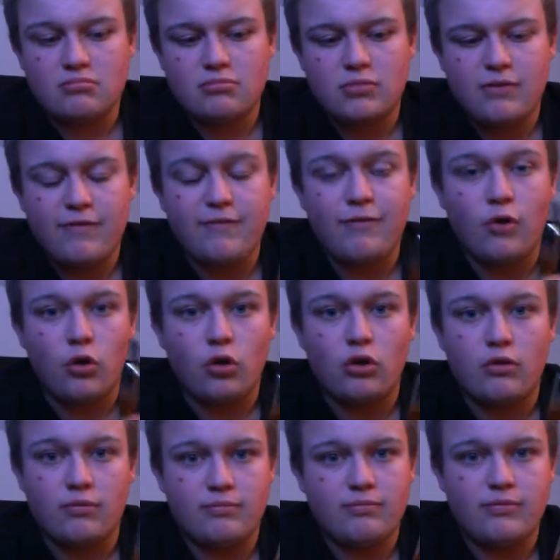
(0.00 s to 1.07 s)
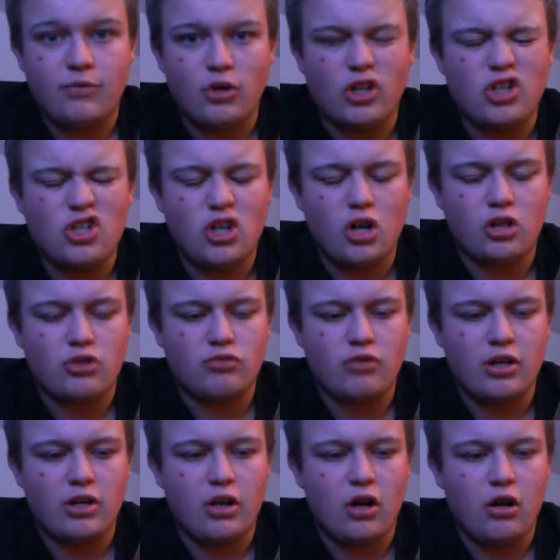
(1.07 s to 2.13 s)
fully charged,
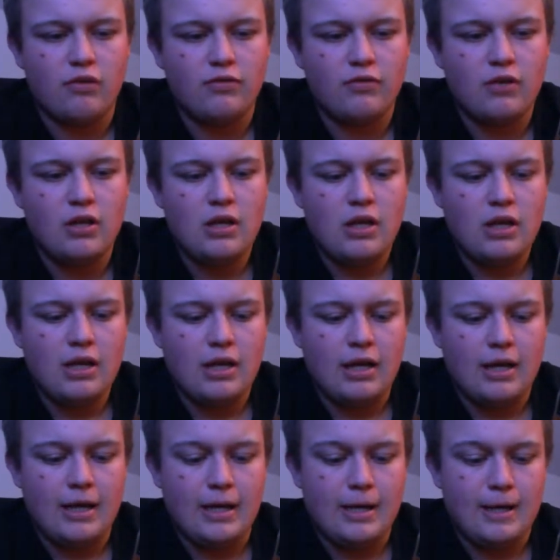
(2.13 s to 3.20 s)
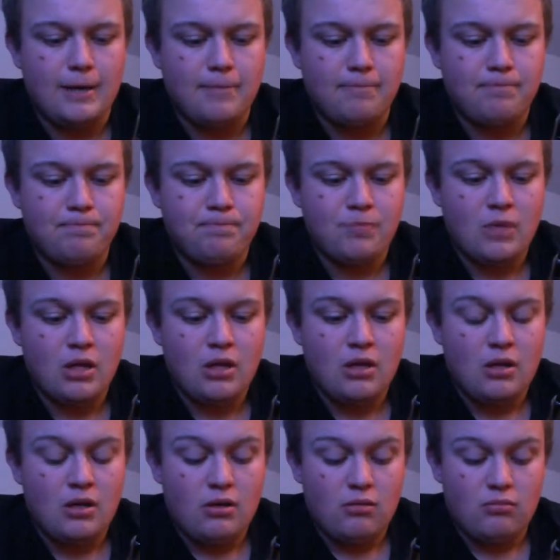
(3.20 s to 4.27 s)
3.5.
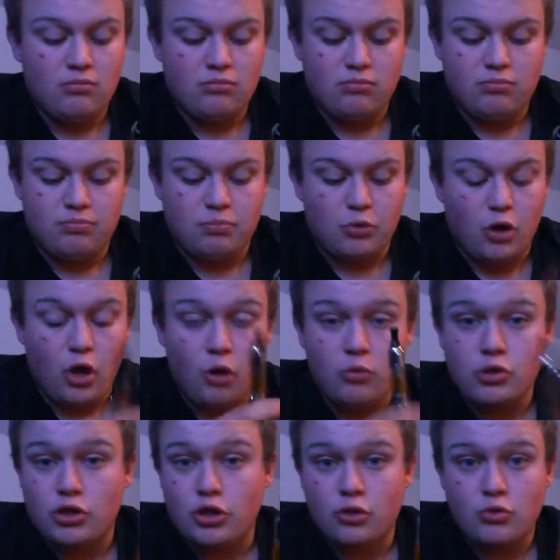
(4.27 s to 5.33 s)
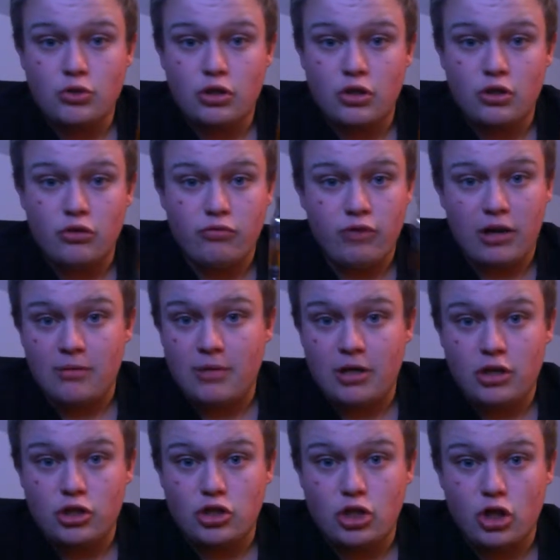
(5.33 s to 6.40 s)
But always use the
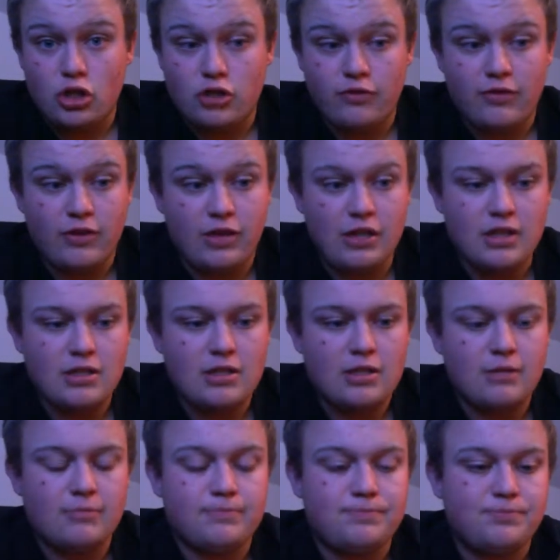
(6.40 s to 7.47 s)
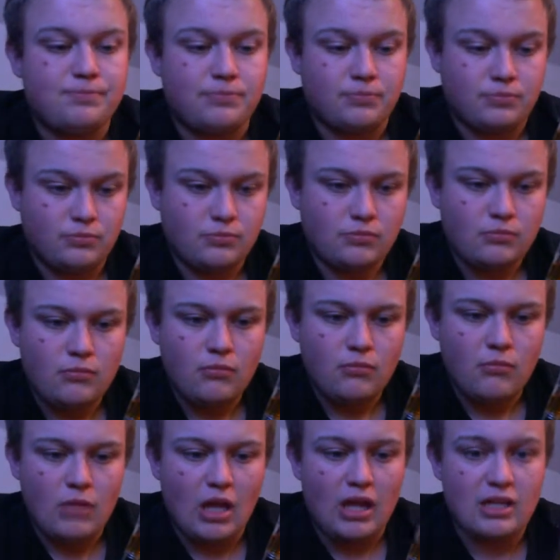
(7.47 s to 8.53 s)
recommended charger for these.
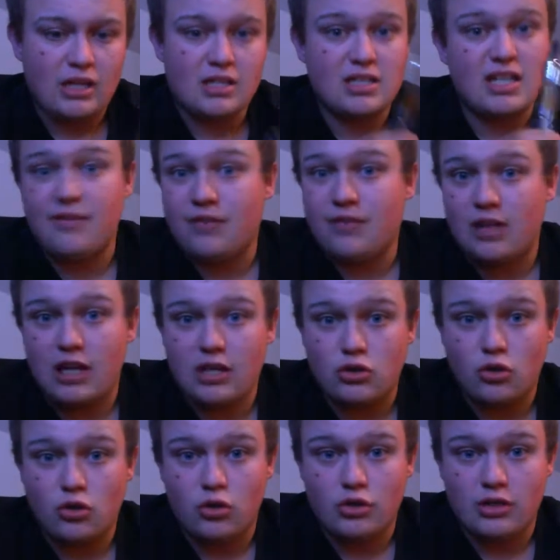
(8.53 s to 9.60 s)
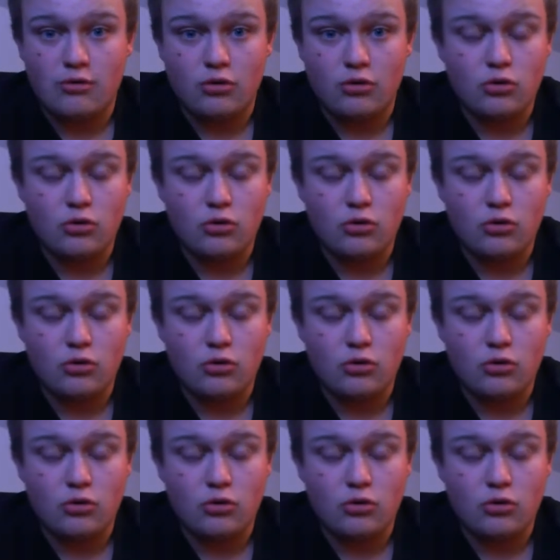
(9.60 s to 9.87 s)
Steve will get you sorted down a